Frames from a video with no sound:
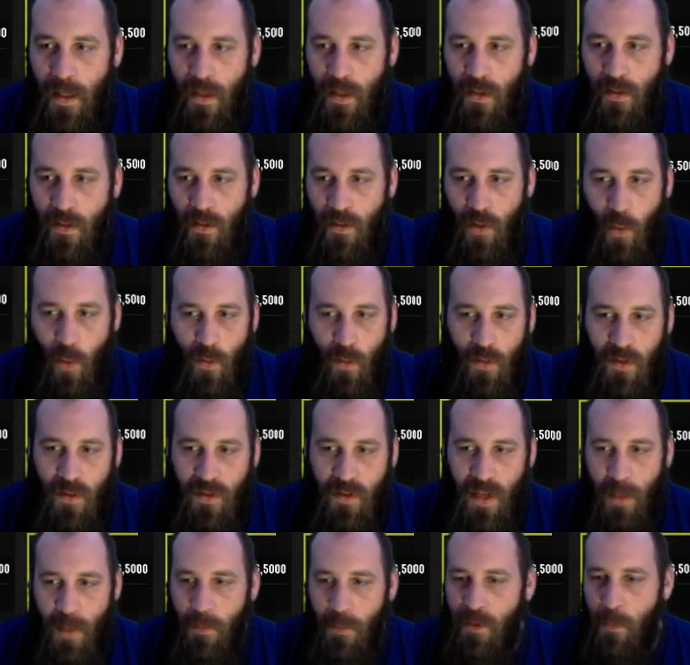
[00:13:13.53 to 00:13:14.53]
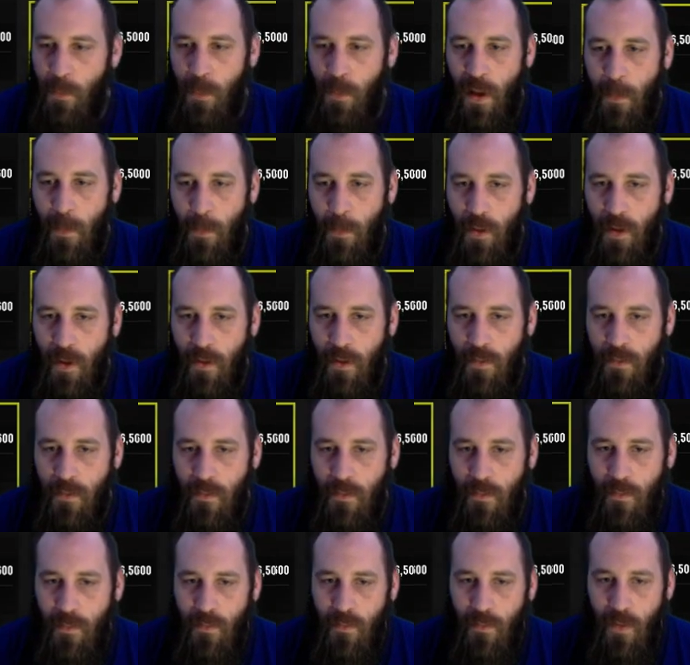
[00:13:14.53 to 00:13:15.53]
Sold the same as a playbook,
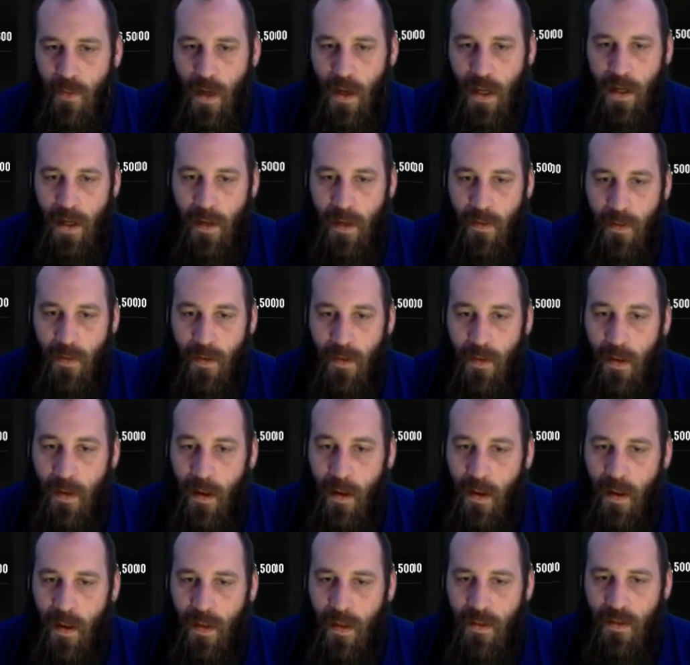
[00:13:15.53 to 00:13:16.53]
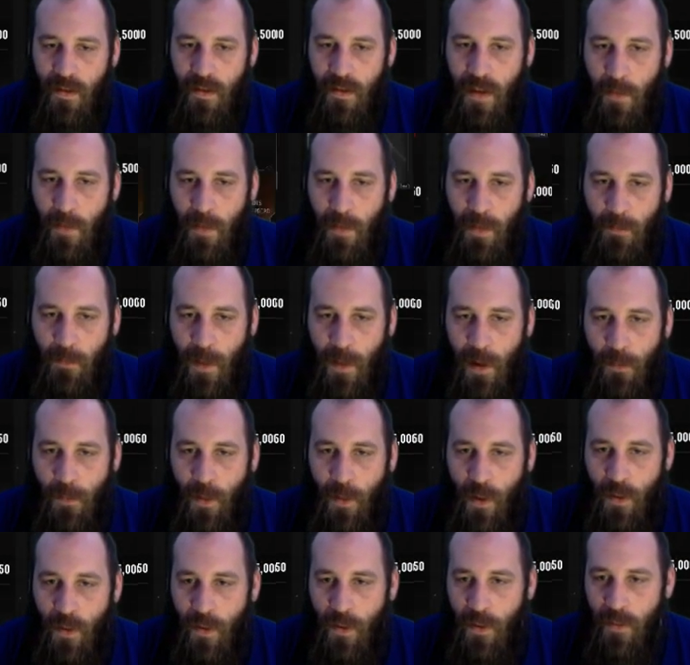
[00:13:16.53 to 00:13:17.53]
right?
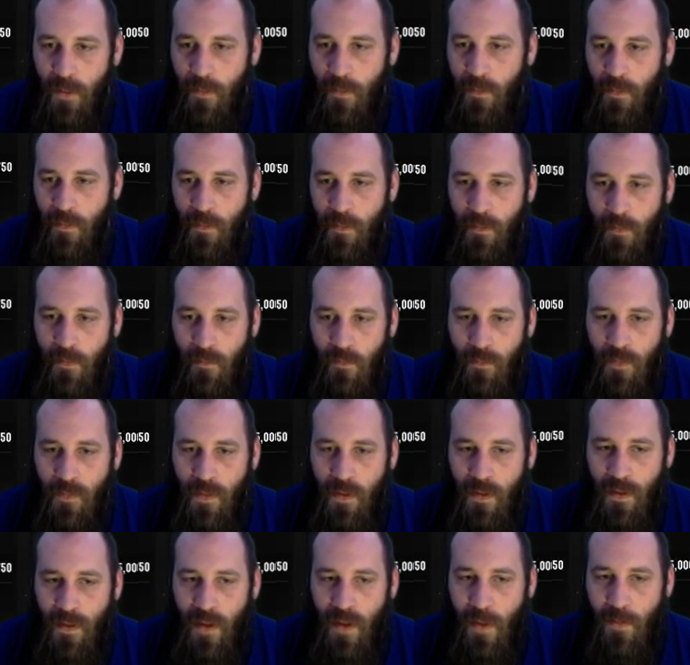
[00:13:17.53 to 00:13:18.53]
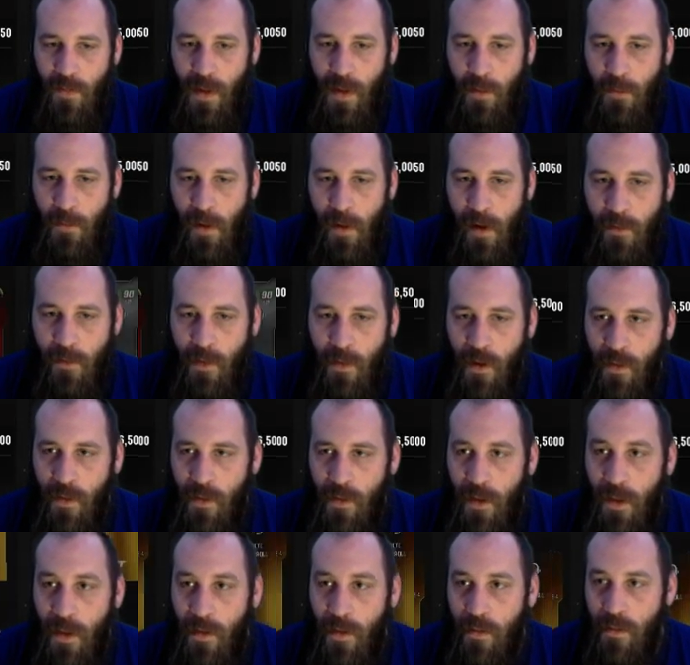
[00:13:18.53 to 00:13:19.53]
7,500,
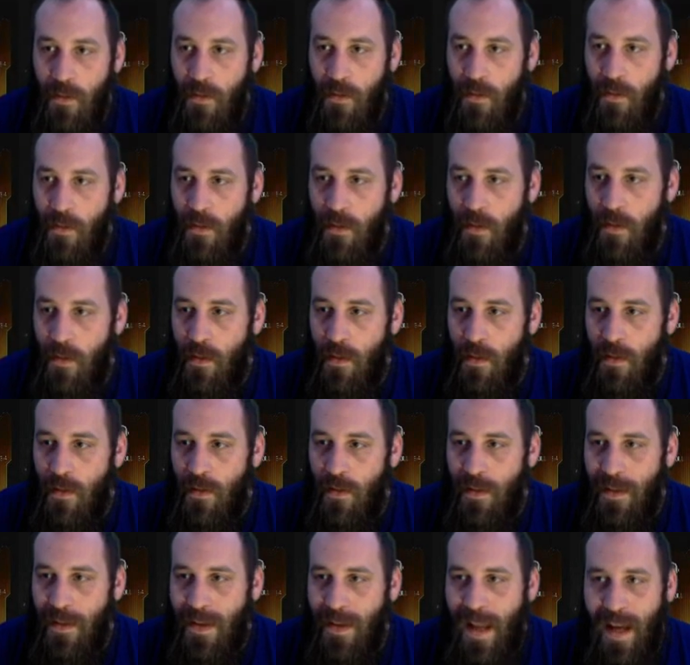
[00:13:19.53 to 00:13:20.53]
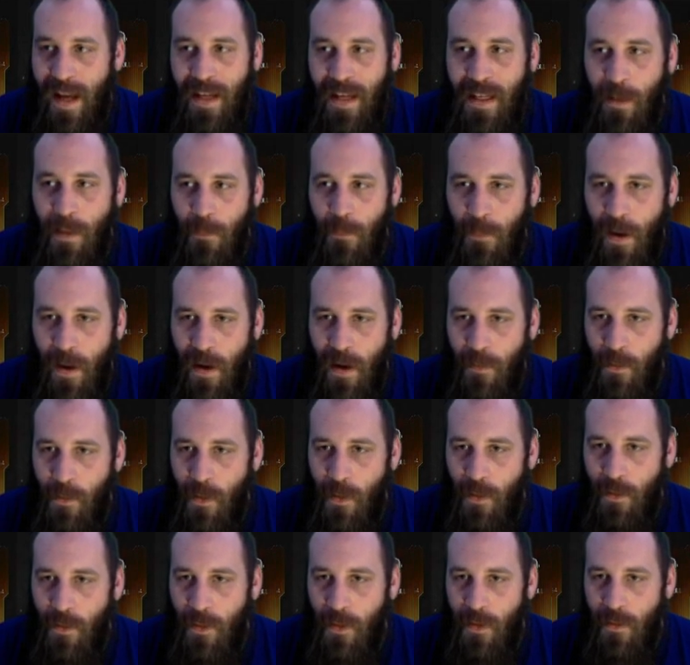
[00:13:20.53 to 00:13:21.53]
7,500,
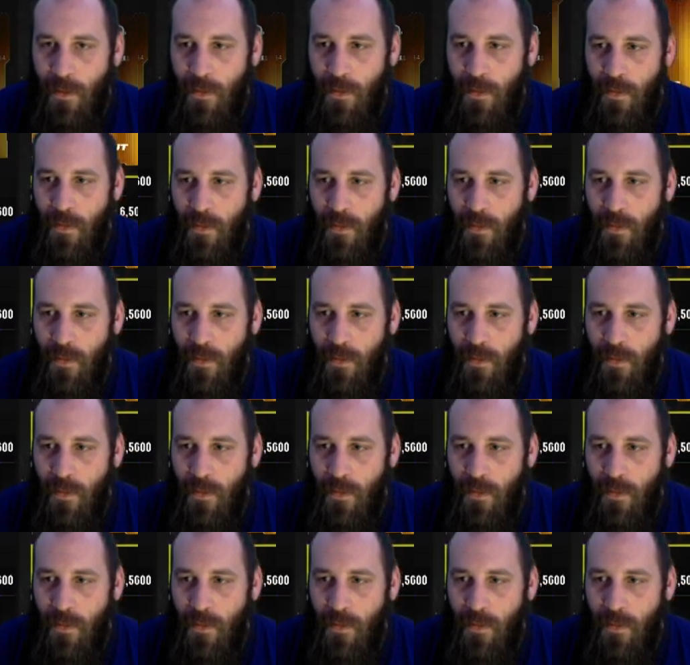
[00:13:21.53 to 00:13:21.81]
9,500.